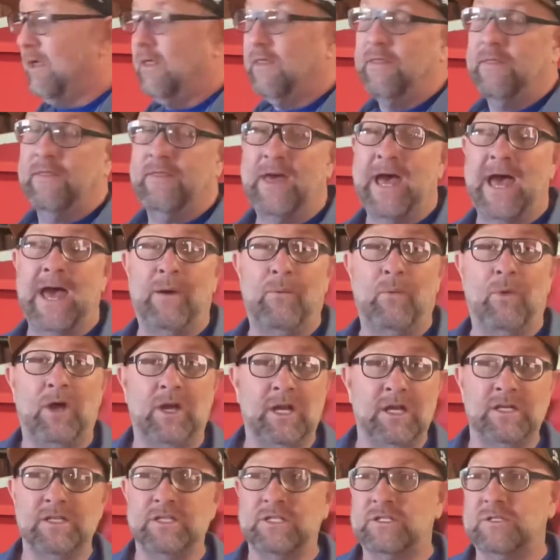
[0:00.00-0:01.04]
That
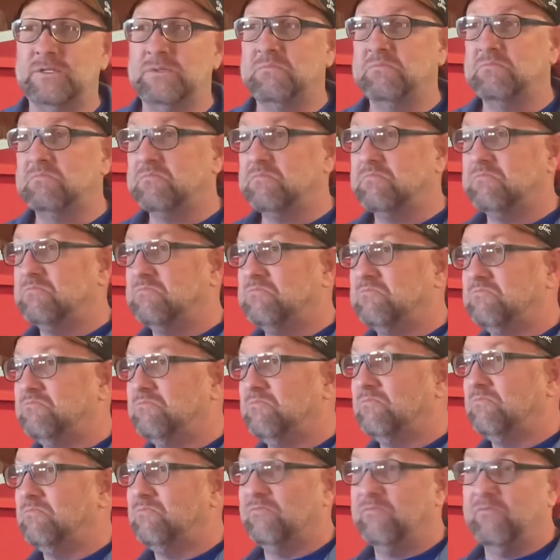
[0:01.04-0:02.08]
was
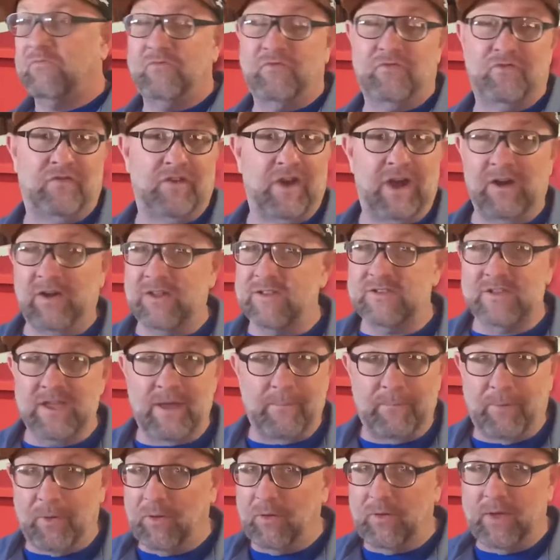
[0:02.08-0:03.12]
fairly
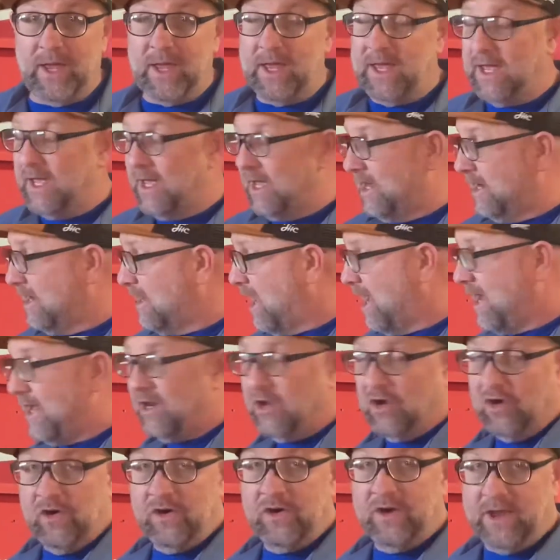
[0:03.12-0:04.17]
simple, and I
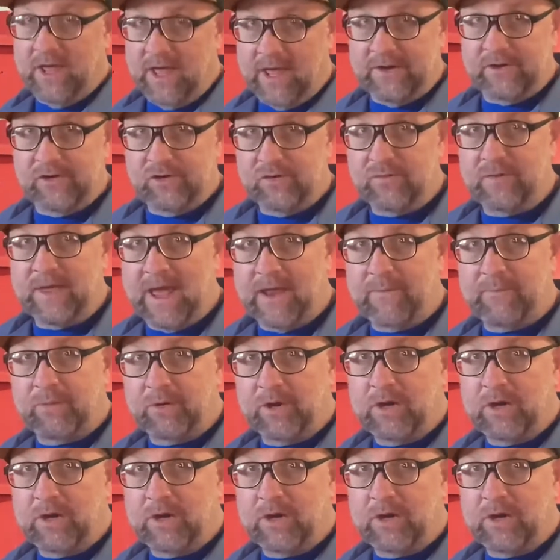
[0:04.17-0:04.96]
learned how to do that pretty